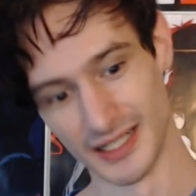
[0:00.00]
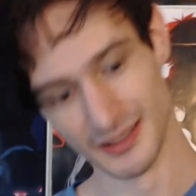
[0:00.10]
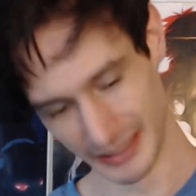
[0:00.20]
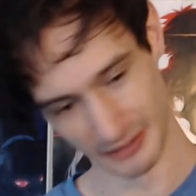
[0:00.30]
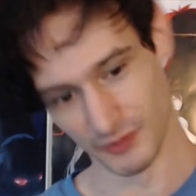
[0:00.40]

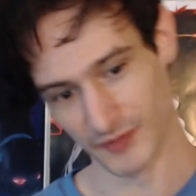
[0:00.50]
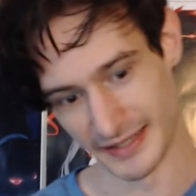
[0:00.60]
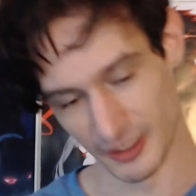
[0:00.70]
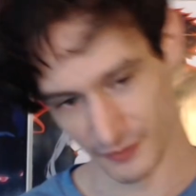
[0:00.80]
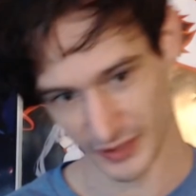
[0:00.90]
And then we'll find
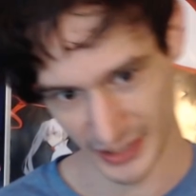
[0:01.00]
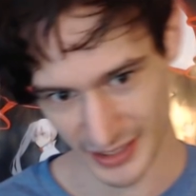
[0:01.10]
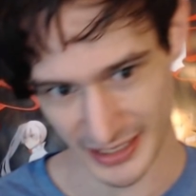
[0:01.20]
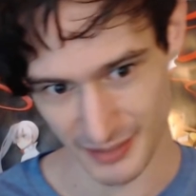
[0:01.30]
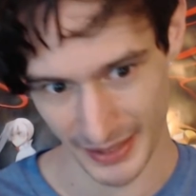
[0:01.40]
out if it is.
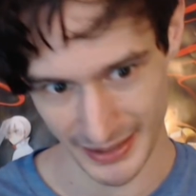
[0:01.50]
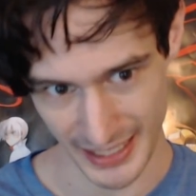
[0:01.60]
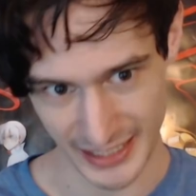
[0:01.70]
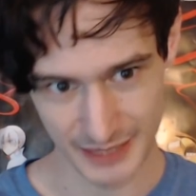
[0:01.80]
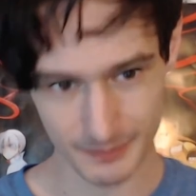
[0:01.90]
That's my
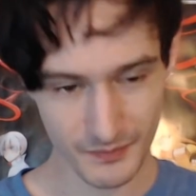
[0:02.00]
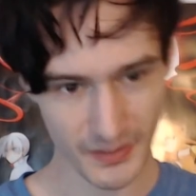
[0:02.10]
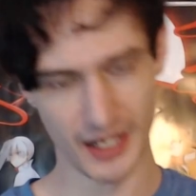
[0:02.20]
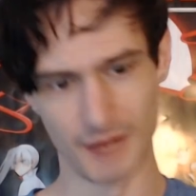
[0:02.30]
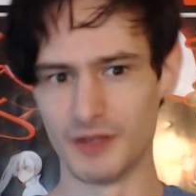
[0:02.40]
guess.
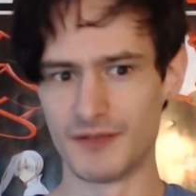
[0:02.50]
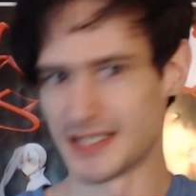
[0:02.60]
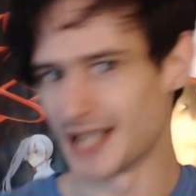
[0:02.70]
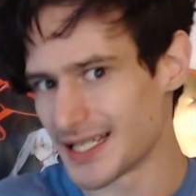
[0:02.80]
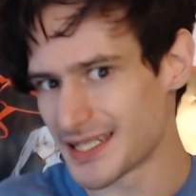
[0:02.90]
If it's
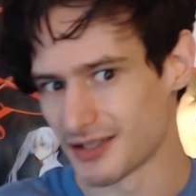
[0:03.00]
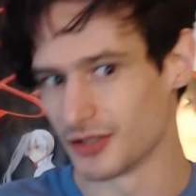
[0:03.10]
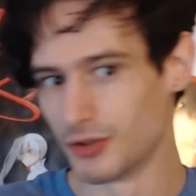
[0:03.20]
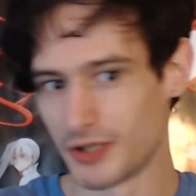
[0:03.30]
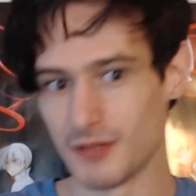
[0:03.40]
not Cinder, who
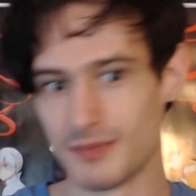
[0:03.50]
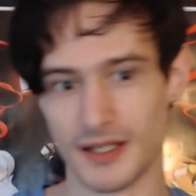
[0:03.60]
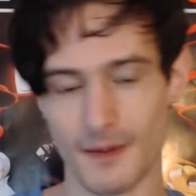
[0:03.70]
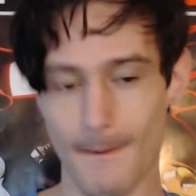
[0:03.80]
could it be?